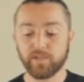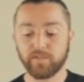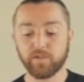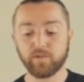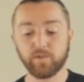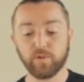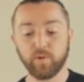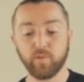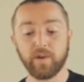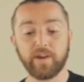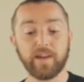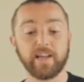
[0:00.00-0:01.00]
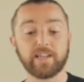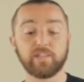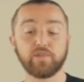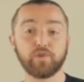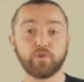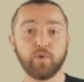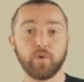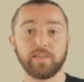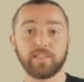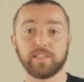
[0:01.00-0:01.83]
if I was holding one and I had 2 coins